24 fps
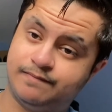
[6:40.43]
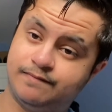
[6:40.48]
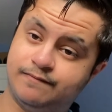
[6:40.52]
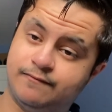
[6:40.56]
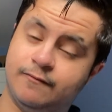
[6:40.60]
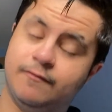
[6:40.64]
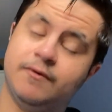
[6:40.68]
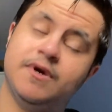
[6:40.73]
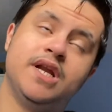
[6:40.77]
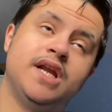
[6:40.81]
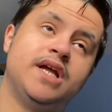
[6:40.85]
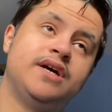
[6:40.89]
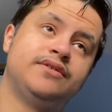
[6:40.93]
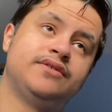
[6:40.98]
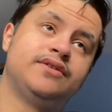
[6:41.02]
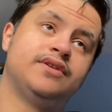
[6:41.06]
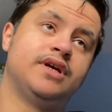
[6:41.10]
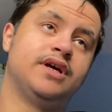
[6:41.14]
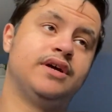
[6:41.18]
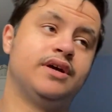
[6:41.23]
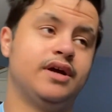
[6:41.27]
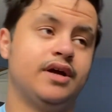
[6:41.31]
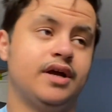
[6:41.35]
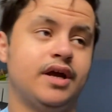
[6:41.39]
We're allowed
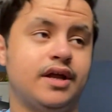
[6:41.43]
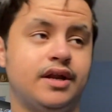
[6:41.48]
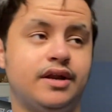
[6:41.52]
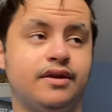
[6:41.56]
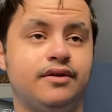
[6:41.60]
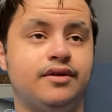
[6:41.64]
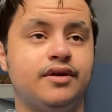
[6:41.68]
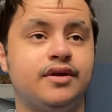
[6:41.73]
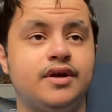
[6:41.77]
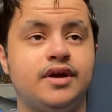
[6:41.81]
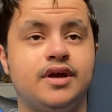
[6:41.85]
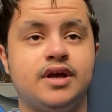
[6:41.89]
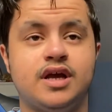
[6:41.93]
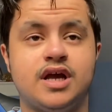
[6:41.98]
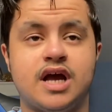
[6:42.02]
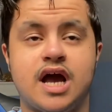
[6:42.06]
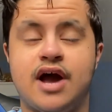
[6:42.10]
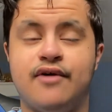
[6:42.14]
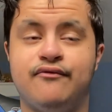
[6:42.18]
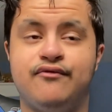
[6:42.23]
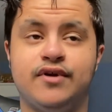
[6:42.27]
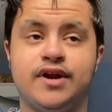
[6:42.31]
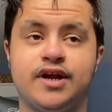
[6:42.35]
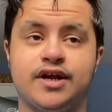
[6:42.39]
to, and
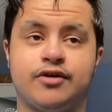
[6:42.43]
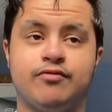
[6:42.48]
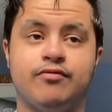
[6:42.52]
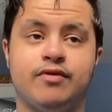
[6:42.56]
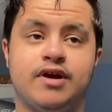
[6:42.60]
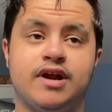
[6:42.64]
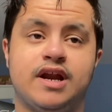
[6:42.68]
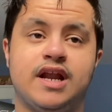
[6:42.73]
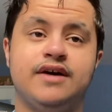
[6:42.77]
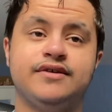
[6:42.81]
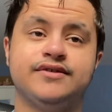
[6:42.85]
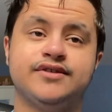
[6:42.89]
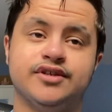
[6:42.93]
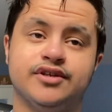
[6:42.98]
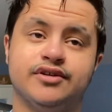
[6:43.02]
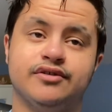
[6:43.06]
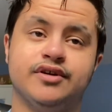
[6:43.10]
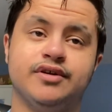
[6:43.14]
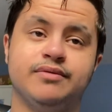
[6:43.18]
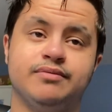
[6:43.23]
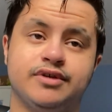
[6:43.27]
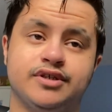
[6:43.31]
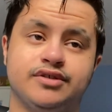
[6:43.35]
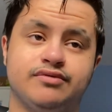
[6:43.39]
I feel like we're allowed to do
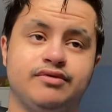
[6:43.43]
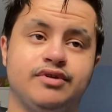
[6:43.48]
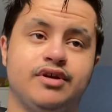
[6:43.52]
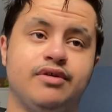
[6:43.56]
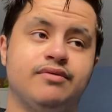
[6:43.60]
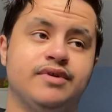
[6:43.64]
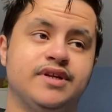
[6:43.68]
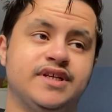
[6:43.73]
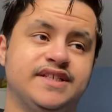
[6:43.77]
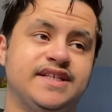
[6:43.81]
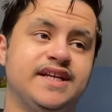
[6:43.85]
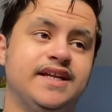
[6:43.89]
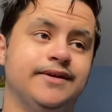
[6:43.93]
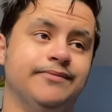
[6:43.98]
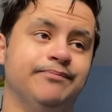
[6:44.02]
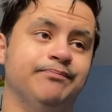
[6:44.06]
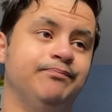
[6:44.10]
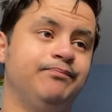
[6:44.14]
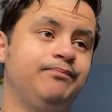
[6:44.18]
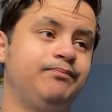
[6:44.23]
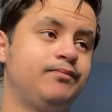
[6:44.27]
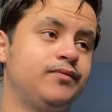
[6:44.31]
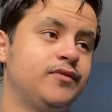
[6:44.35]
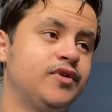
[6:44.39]
it because we don't want to sell him.
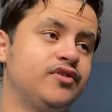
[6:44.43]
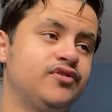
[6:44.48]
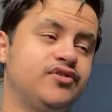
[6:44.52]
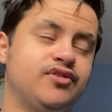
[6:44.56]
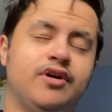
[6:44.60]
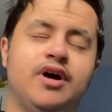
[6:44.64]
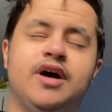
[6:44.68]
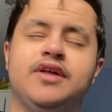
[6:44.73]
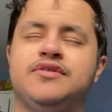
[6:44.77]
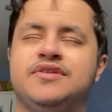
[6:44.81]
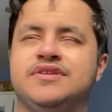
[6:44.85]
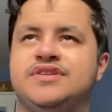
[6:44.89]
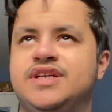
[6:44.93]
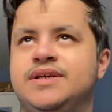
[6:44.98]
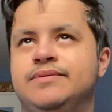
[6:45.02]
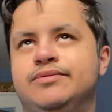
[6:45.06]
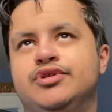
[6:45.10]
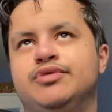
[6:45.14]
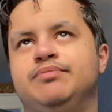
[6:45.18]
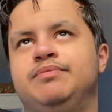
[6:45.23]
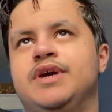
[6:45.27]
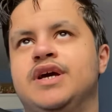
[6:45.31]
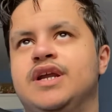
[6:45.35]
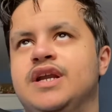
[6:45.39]
So other teams
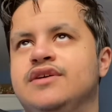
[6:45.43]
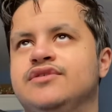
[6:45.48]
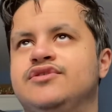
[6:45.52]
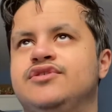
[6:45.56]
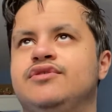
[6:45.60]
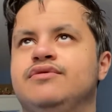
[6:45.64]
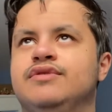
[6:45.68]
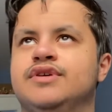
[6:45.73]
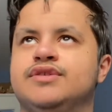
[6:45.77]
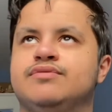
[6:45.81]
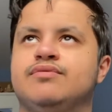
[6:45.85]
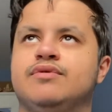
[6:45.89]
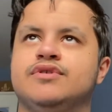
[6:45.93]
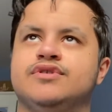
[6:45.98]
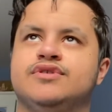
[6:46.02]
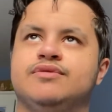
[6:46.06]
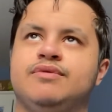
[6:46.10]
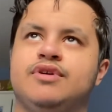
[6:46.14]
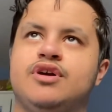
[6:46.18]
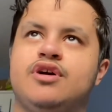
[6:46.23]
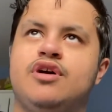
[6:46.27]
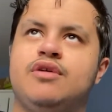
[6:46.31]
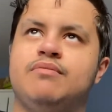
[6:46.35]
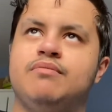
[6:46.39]
should be allowed to do it as well. So we
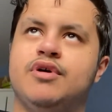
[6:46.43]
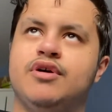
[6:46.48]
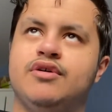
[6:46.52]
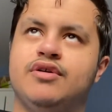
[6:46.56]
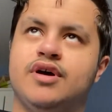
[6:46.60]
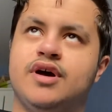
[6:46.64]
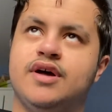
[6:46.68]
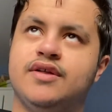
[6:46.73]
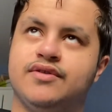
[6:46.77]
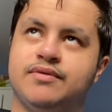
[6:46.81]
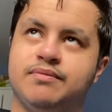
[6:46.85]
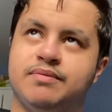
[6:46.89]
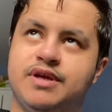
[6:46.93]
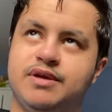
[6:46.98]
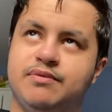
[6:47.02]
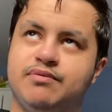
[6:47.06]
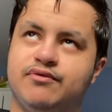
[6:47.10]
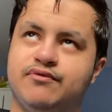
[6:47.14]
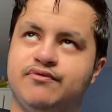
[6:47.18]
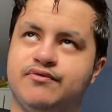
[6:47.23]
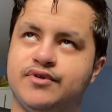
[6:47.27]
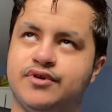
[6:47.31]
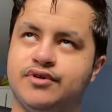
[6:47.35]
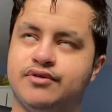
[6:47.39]
can't moan at other
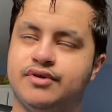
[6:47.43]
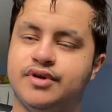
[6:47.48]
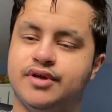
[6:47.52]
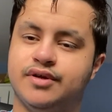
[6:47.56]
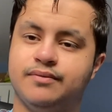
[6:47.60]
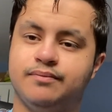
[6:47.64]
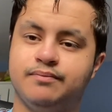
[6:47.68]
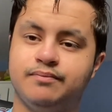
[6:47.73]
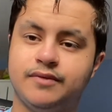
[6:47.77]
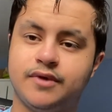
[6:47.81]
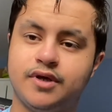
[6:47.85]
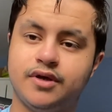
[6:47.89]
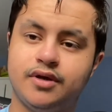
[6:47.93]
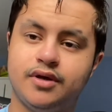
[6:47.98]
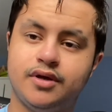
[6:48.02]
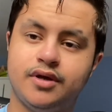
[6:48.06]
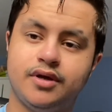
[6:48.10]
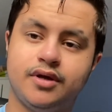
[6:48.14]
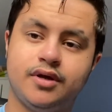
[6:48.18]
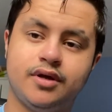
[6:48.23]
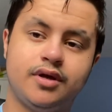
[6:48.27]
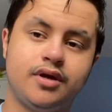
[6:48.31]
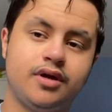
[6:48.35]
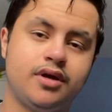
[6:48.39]
people for doing
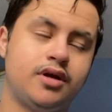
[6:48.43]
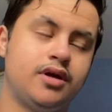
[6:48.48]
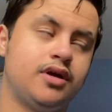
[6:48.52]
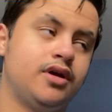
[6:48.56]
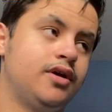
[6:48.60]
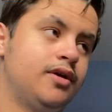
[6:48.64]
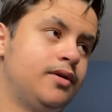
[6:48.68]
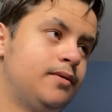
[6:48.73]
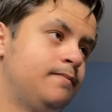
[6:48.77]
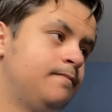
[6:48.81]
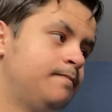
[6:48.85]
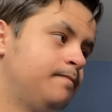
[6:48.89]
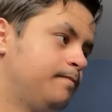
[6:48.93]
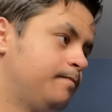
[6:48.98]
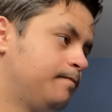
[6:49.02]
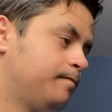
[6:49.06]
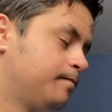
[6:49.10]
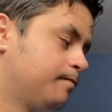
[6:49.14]
it.